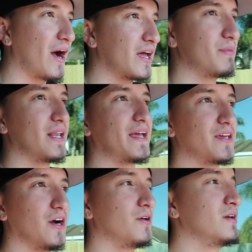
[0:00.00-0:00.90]
I could've been like,
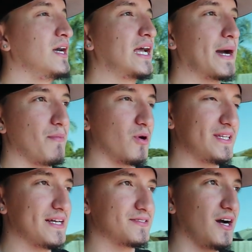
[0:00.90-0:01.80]
yo, a couple more
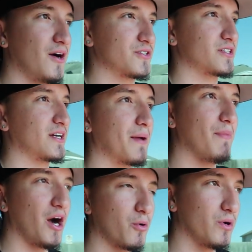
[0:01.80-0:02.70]
thousand dollars, could've got a
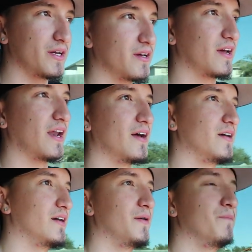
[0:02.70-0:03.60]
Mach one, could've got a
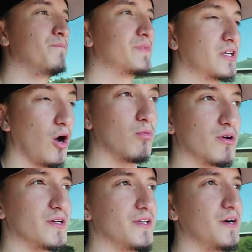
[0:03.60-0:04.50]
uh,
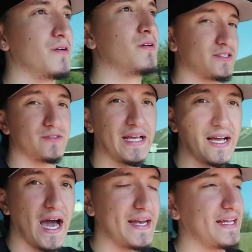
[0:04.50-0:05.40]
Cobra, you know? So
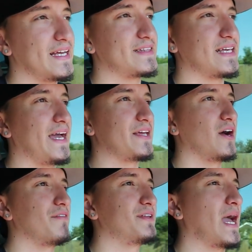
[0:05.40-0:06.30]
thank God I didn't get that. You
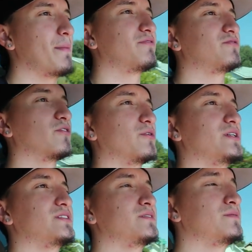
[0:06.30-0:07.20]
know, everything happens for a
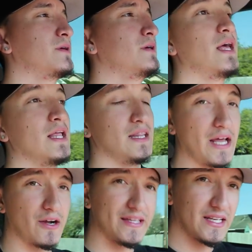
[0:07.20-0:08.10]
reason.
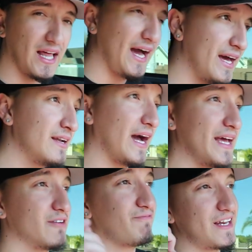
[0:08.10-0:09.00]
Later down the line, I
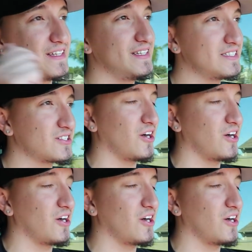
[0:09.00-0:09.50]
end up finding this